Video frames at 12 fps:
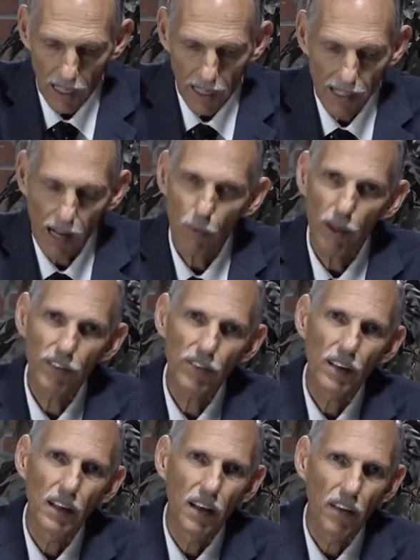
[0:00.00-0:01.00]
And that
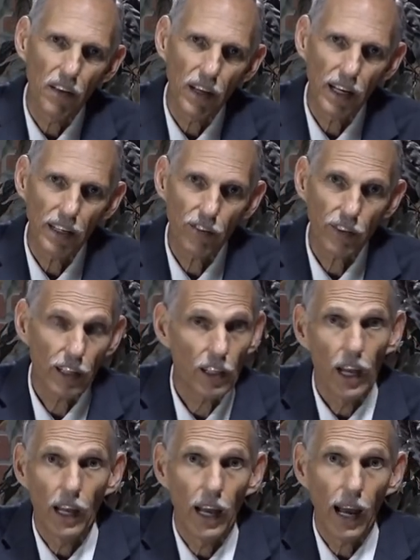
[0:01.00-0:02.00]
was, he
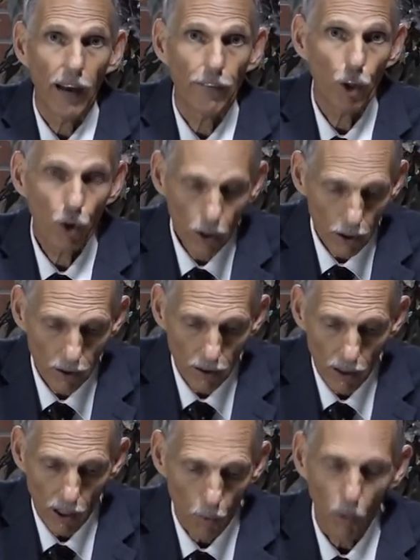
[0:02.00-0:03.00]
said, have you
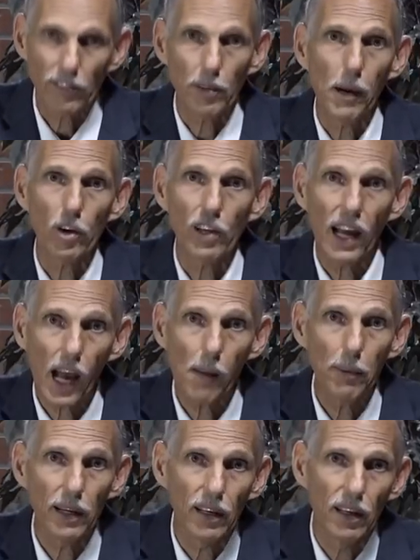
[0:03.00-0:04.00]
heard what's about to
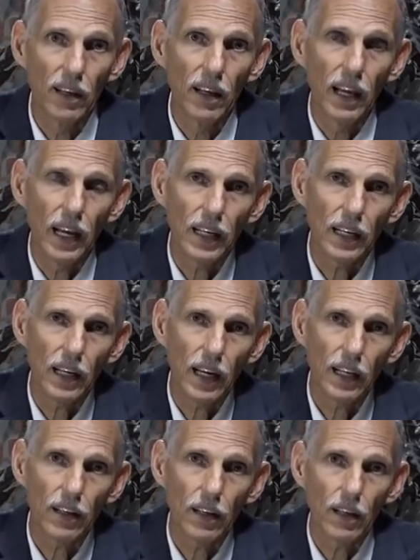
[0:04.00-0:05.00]
happen?
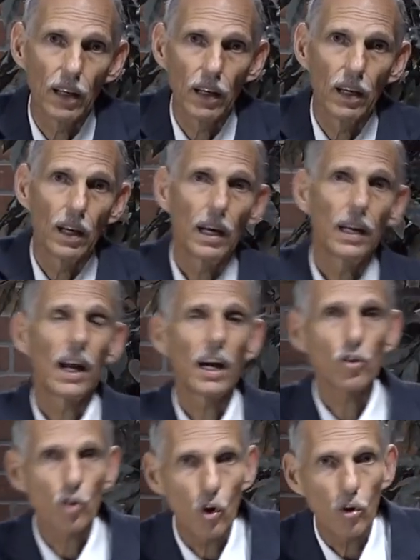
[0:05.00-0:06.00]
In
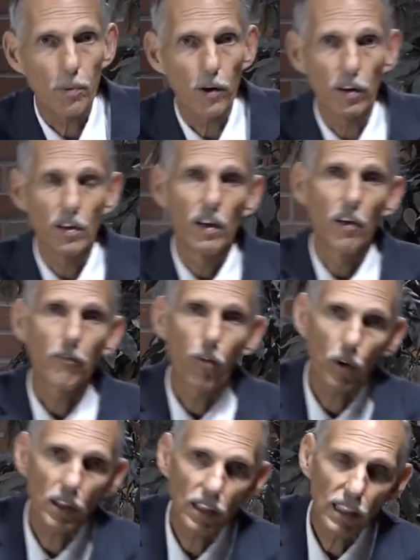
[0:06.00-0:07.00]
October
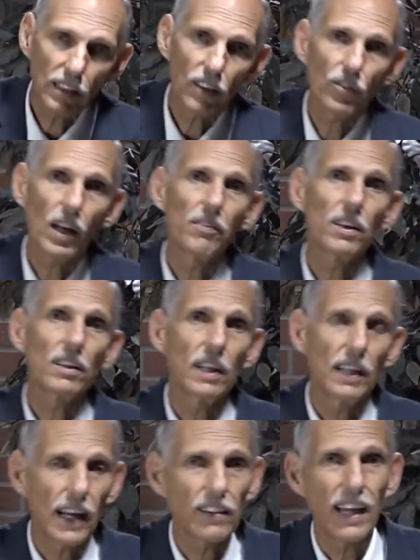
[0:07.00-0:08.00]
14 to
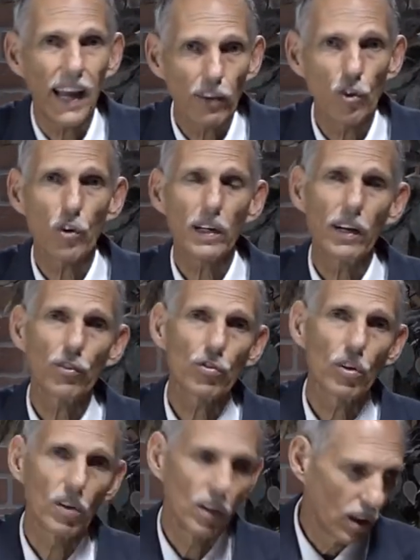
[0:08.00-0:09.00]
17 at the annual
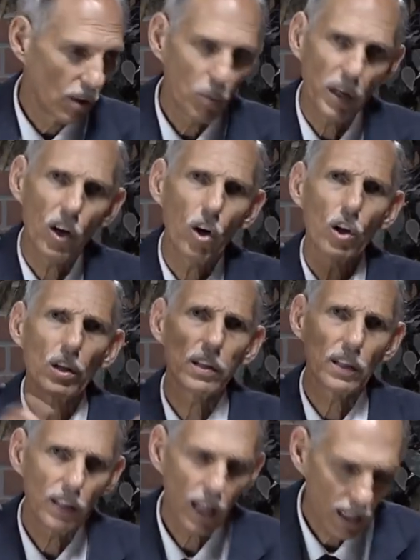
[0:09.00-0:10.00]
council, when all of
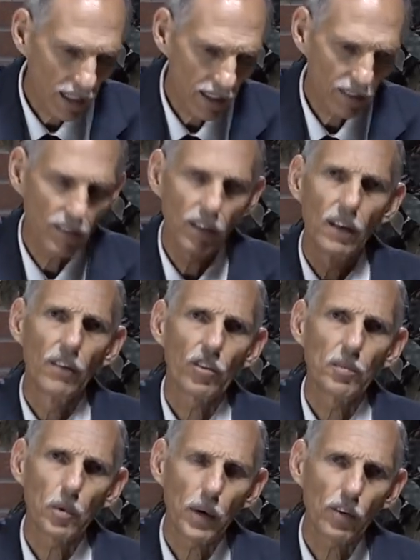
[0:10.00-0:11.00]
the delegates
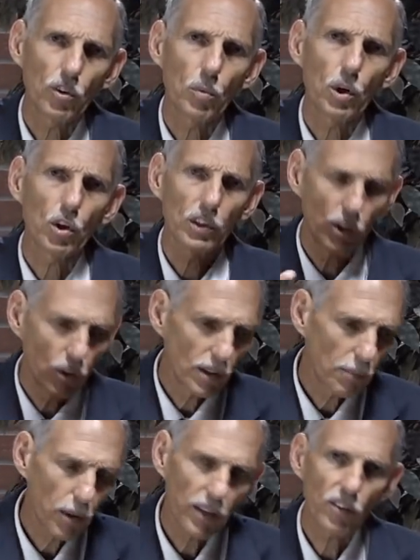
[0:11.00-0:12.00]
from around the world, the
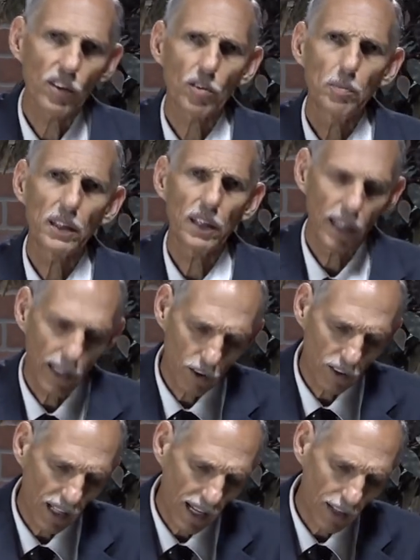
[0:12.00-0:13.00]
union presidents, meet
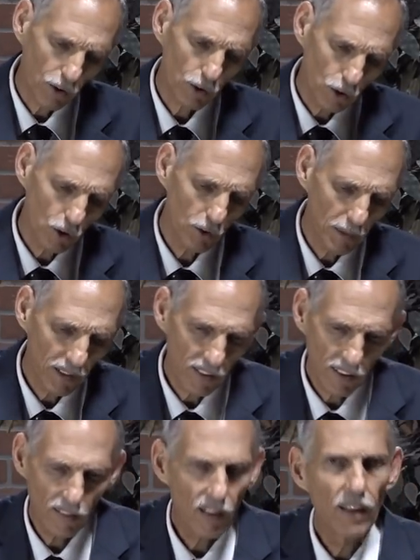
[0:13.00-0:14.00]
together to handle church
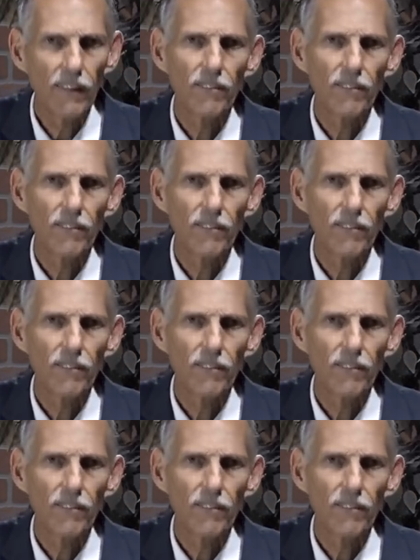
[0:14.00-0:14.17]
business,